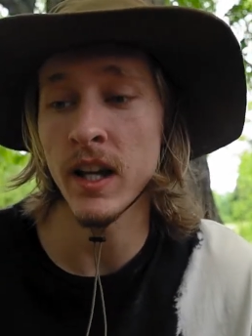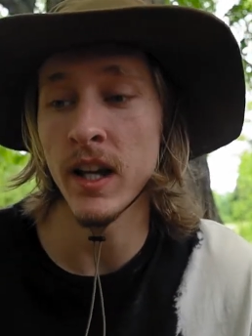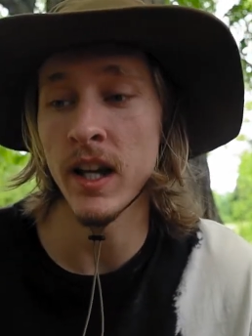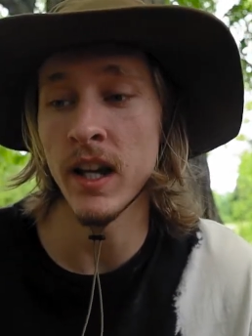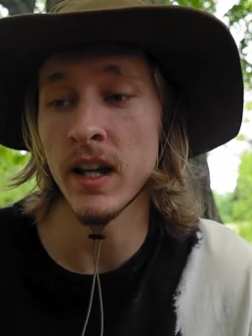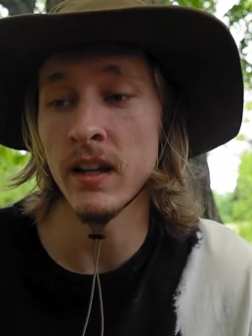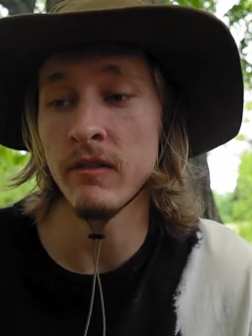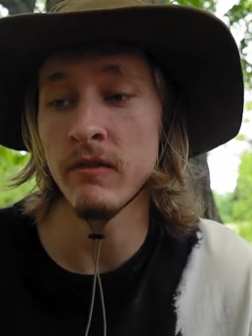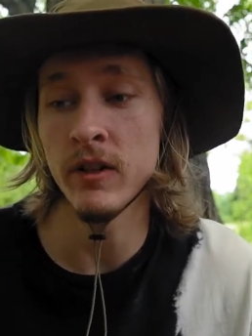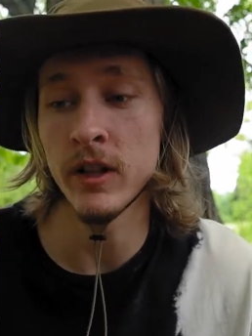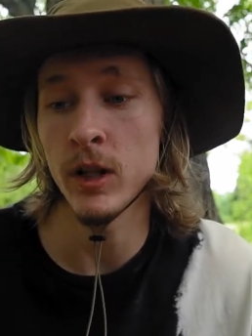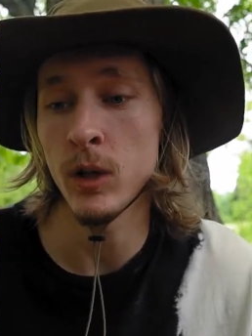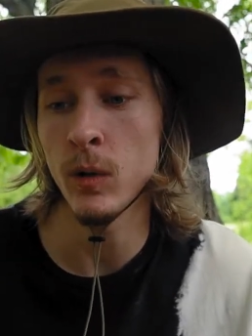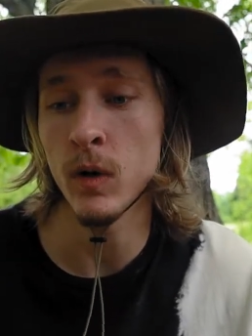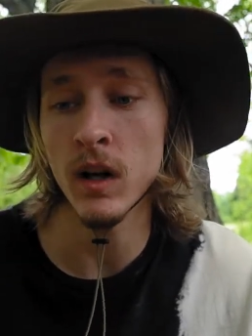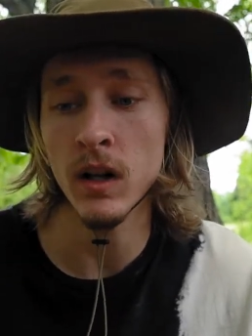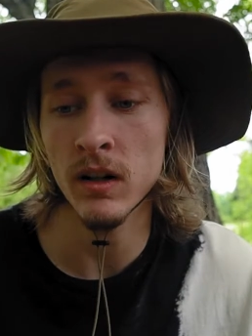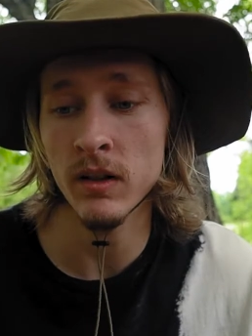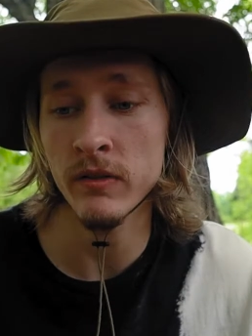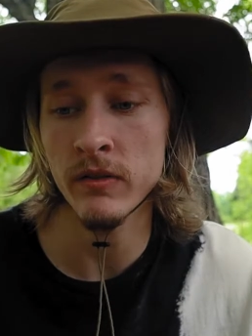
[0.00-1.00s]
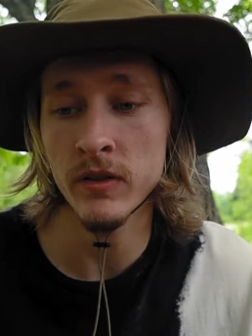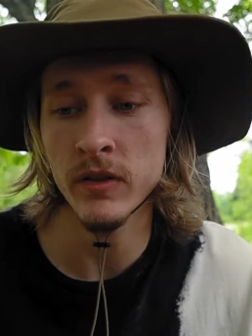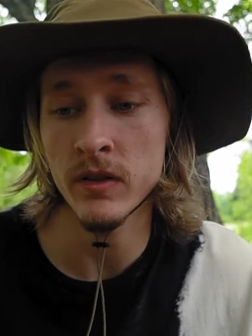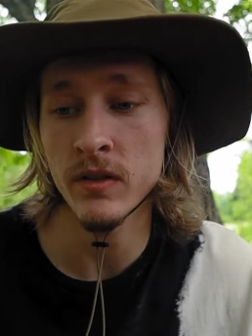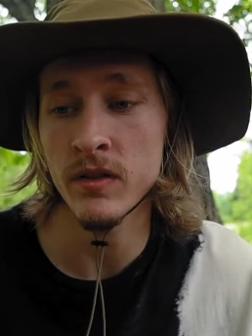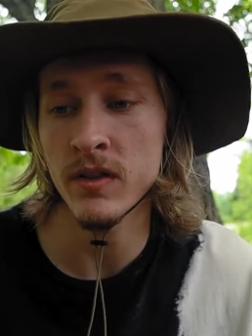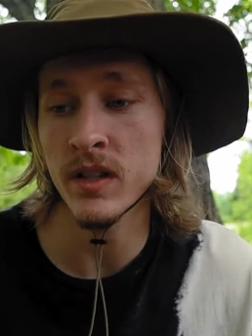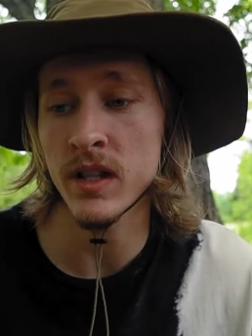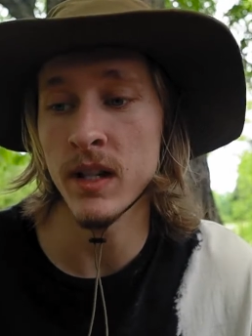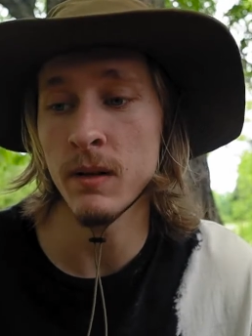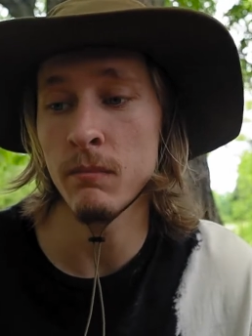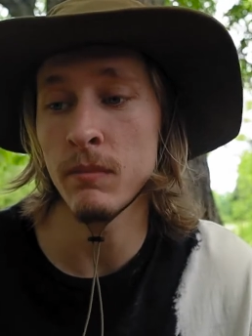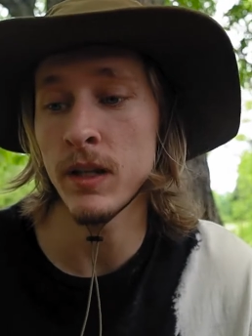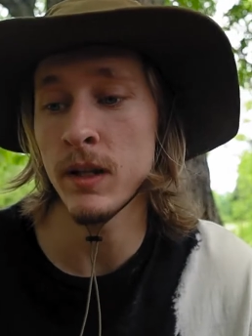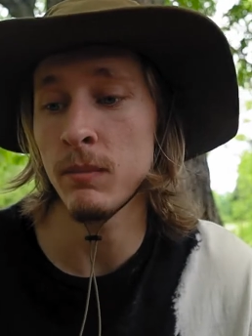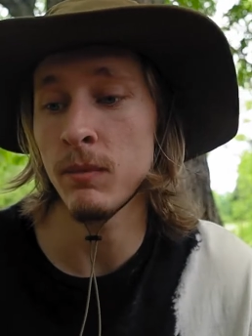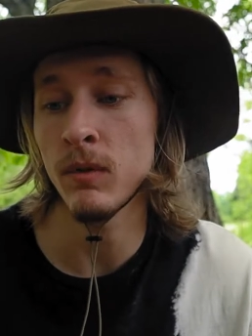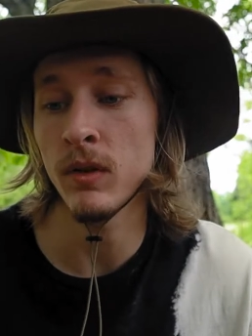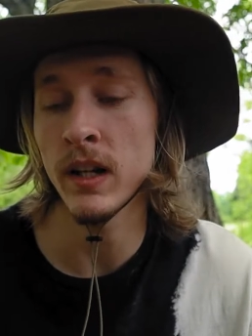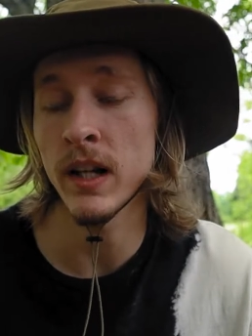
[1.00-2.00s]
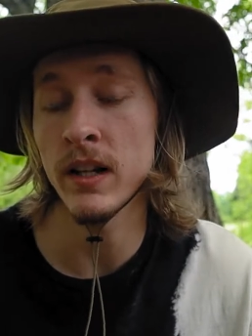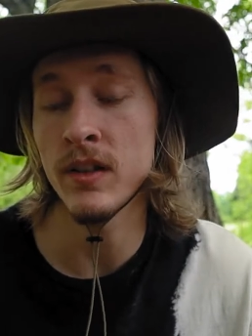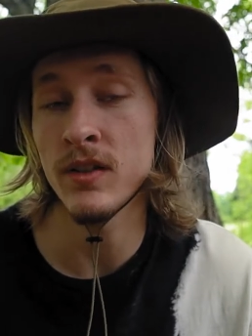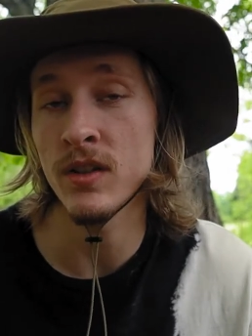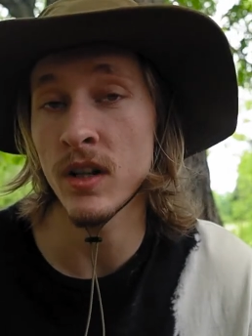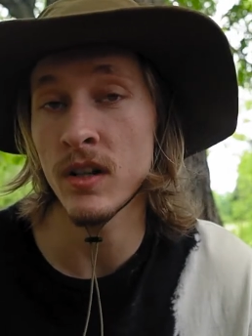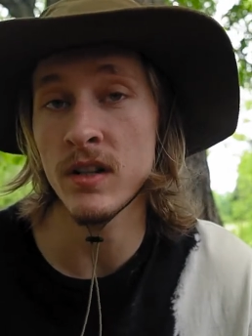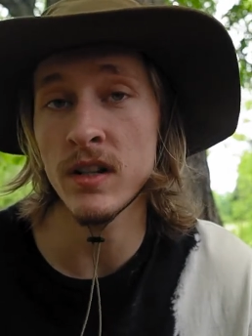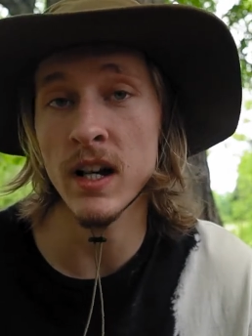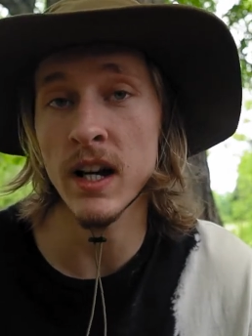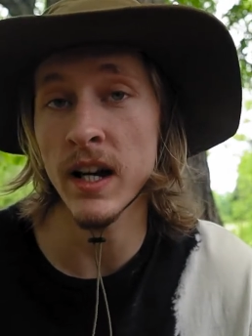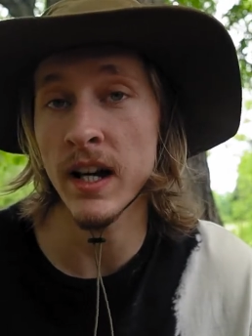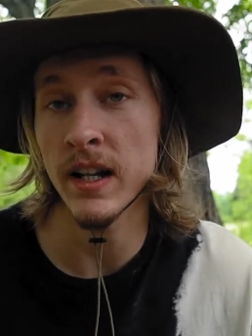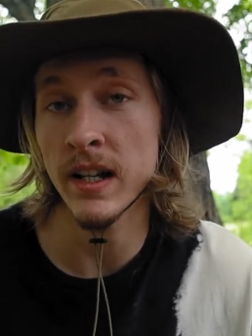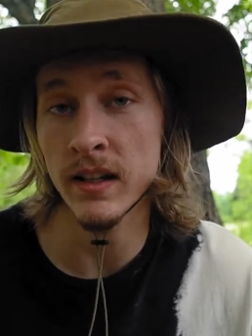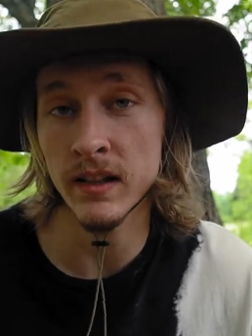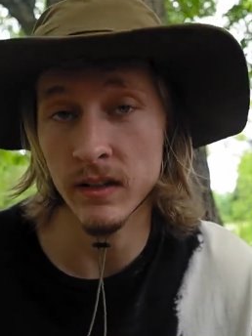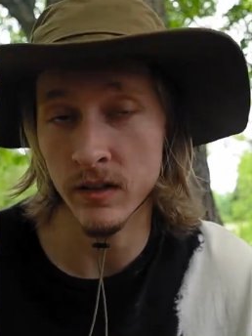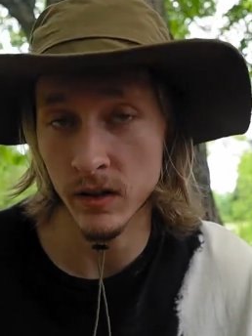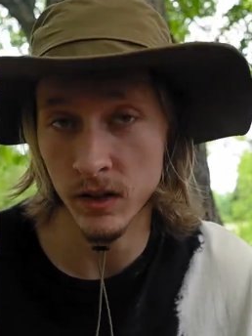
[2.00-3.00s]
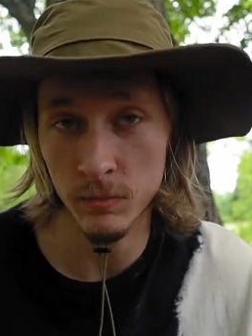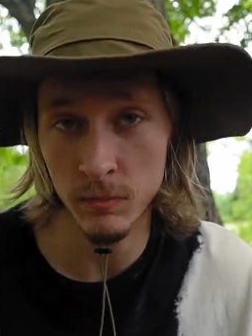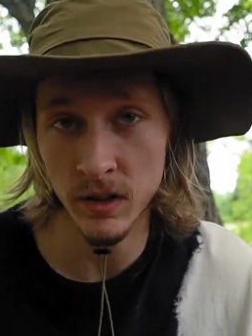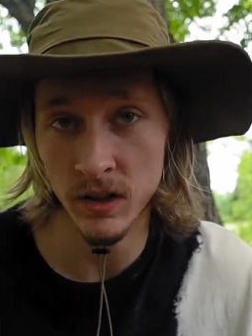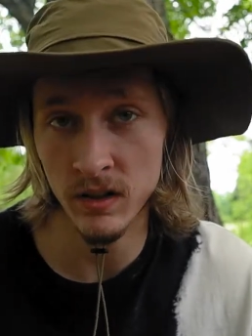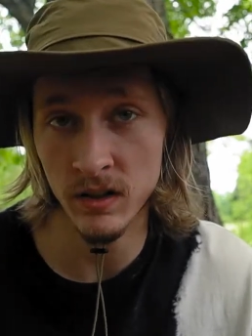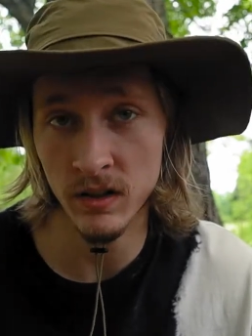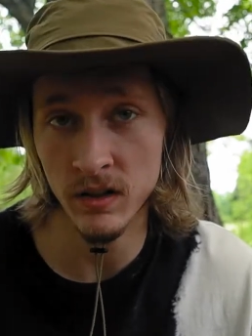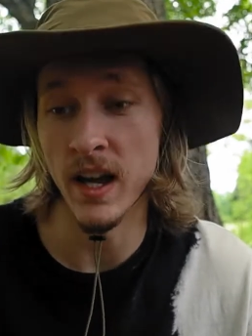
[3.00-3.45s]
and videographers and people that just hike near me,